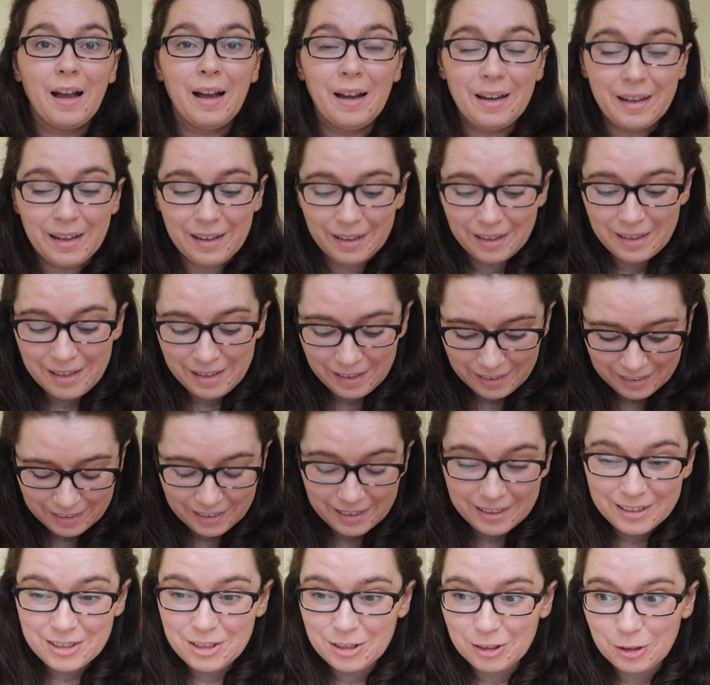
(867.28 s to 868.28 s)
I
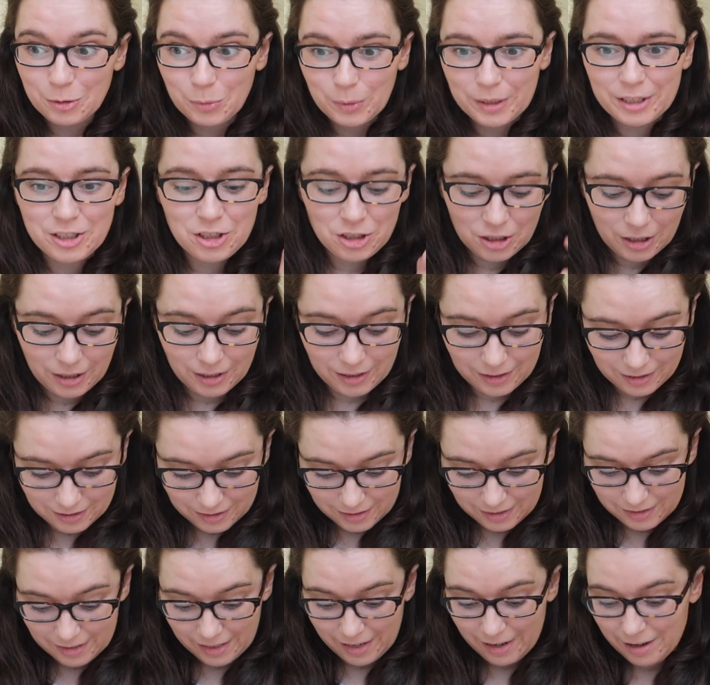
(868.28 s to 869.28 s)
actually wish
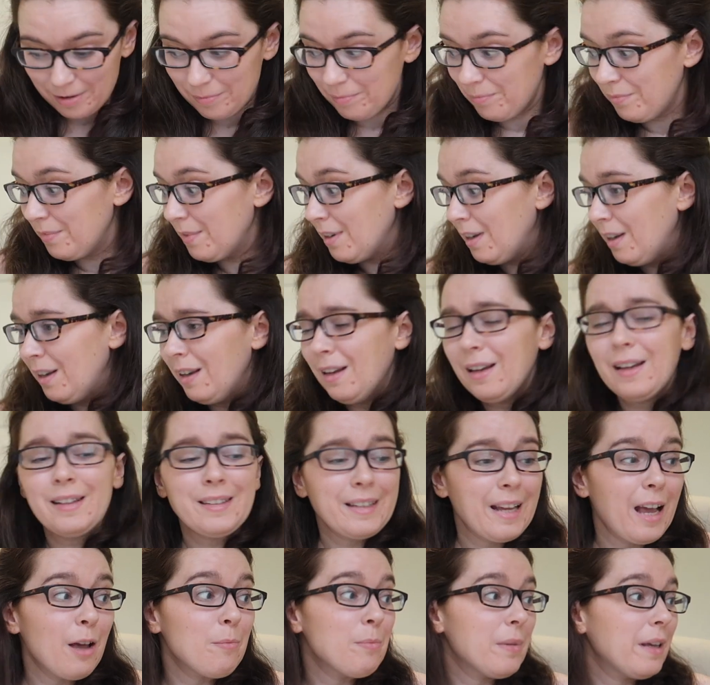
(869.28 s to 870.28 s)
I'd
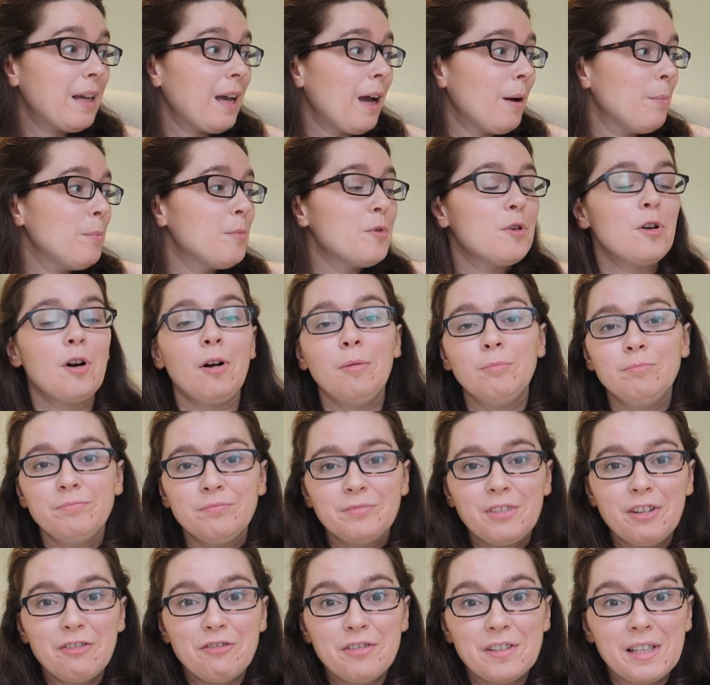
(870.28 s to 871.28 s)
kept the camera on
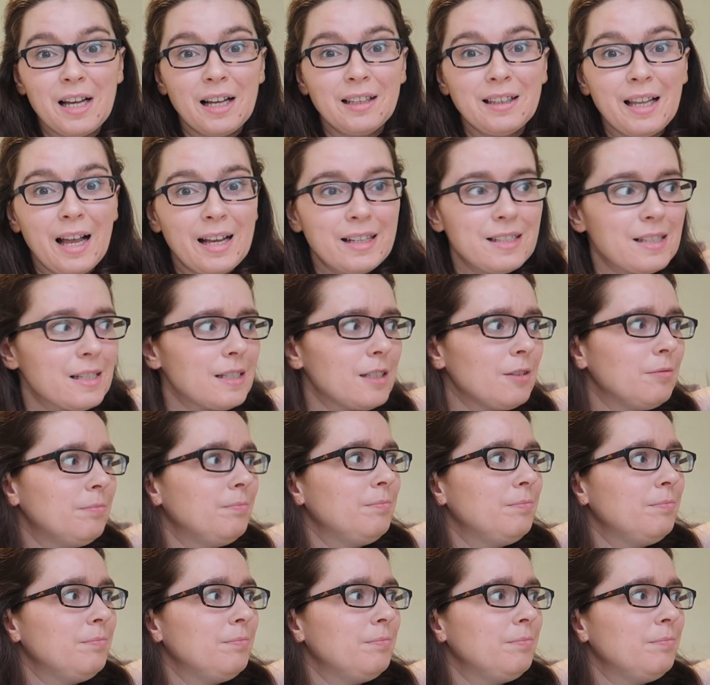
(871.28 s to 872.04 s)
for that last.